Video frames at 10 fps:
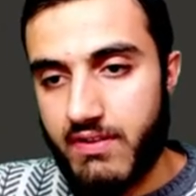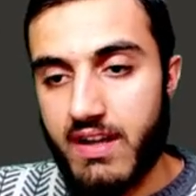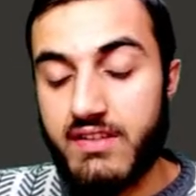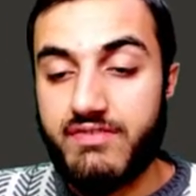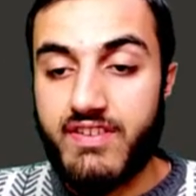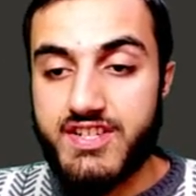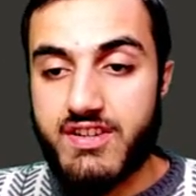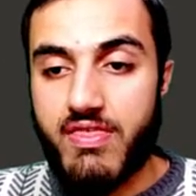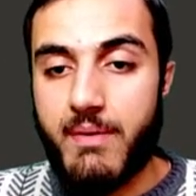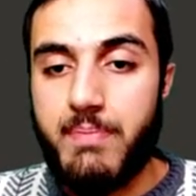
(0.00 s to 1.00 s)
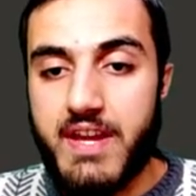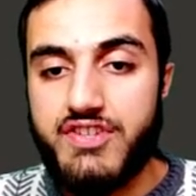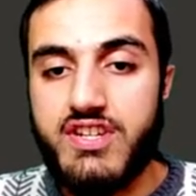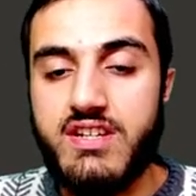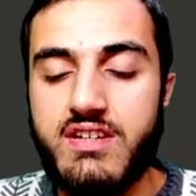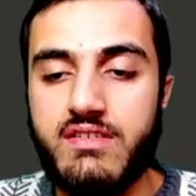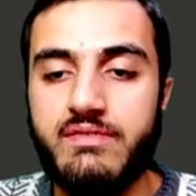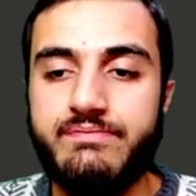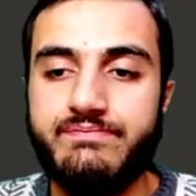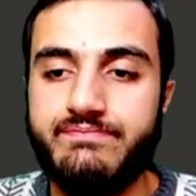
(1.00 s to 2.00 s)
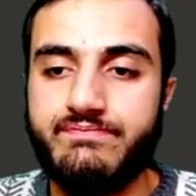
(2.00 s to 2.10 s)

If I refresh the page here,